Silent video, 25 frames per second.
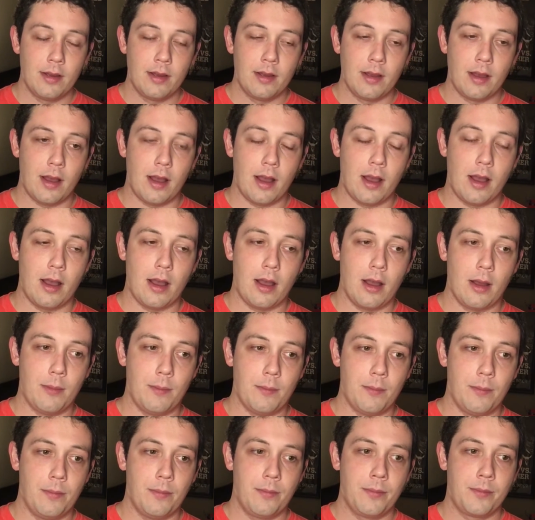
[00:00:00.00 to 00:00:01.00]

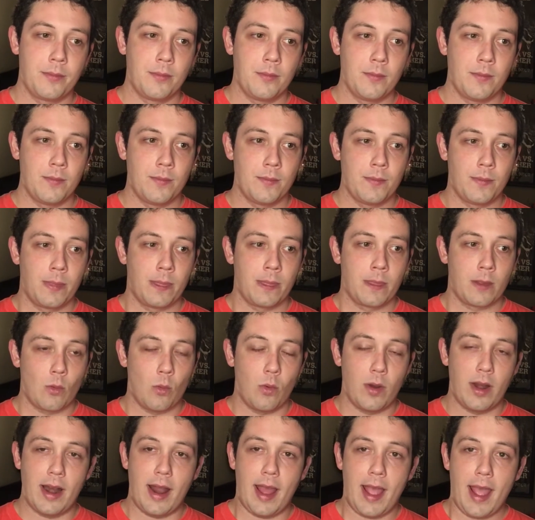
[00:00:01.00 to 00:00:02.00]
Um,
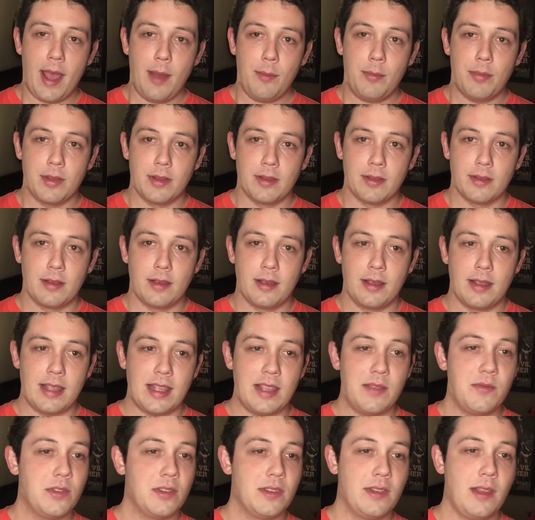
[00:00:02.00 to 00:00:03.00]
when it happened,
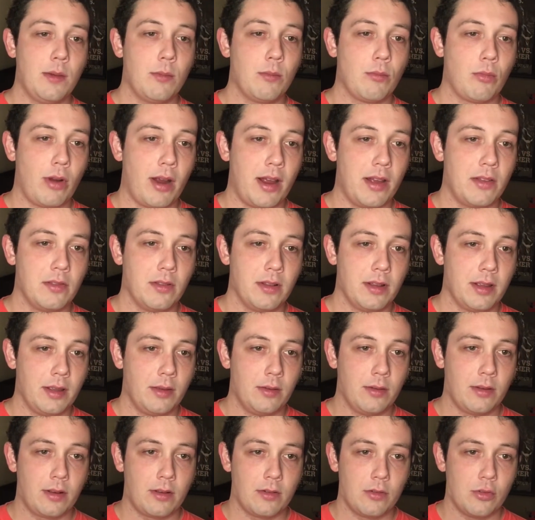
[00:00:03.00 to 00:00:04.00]
even Tim Bradley,
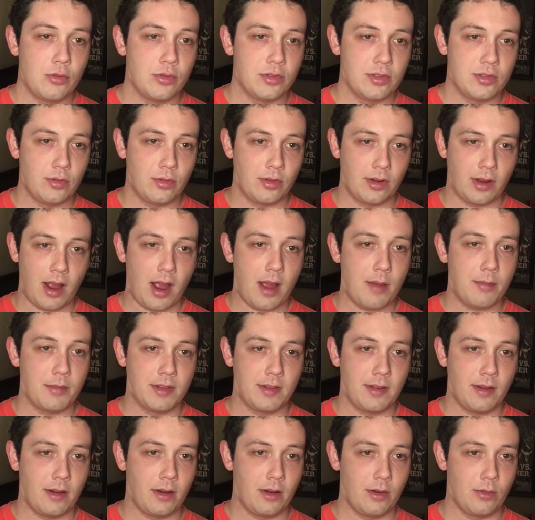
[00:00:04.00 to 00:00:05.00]
who was doing
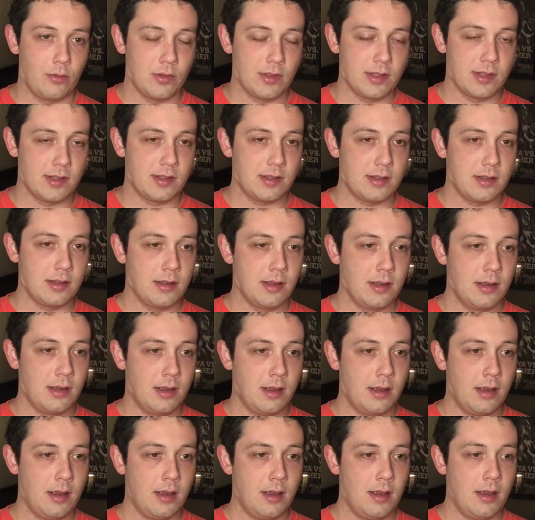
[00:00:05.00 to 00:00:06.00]
commentary, was,
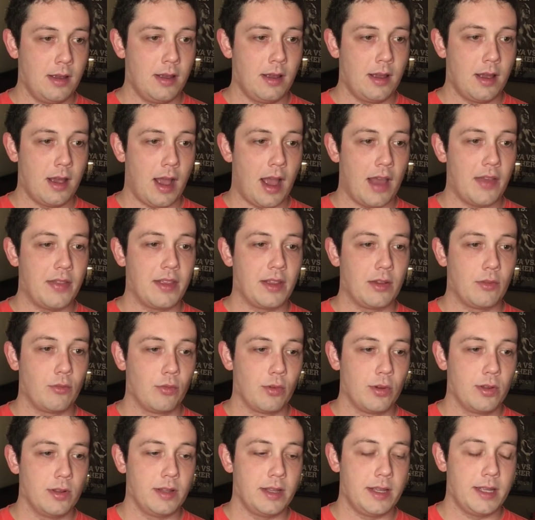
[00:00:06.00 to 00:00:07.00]
I think,
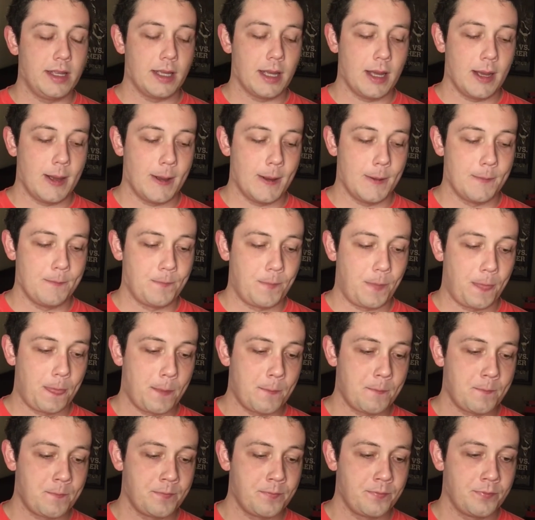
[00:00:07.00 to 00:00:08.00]
really, um,
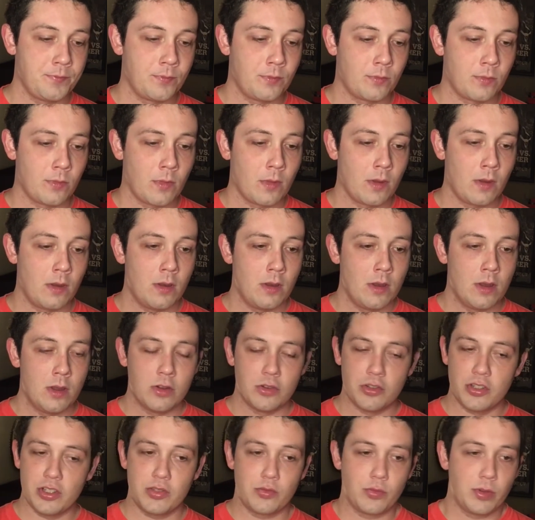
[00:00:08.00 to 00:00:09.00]

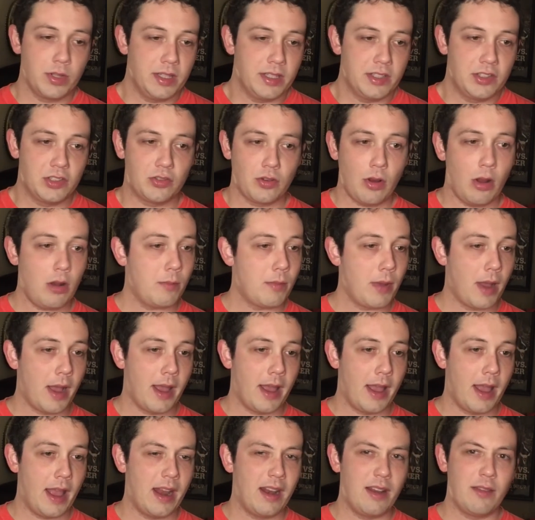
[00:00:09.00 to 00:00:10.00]
just really struck by it.
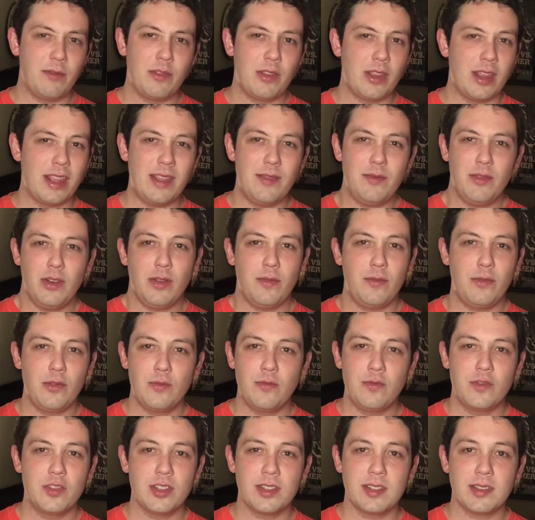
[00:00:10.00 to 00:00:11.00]
And if you, even if you've
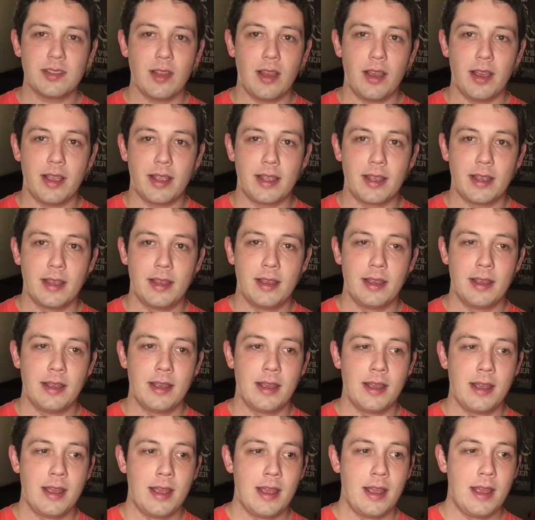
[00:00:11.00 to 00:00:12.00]
just like,
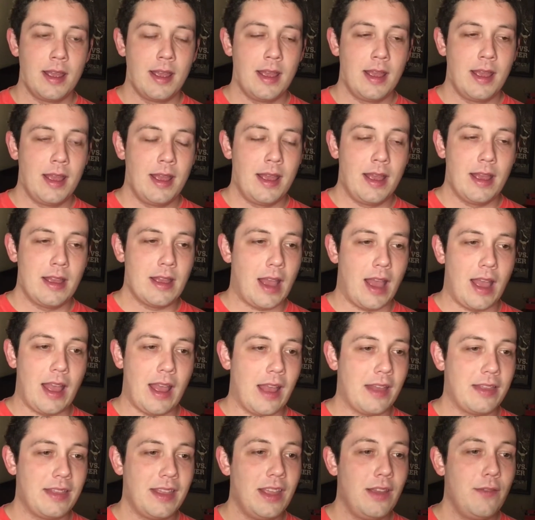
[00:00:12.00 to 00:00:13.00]
I, I
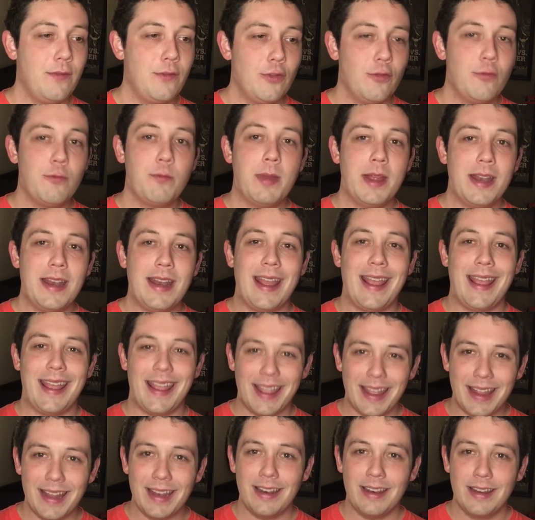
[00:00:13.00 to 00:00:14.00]
think if you've been
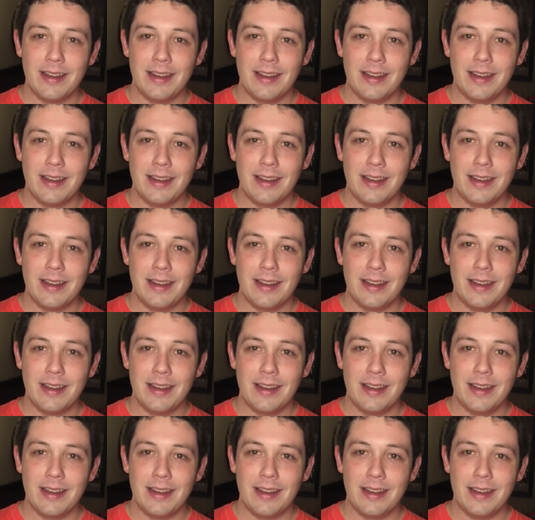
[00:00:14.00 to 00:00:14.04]
hit,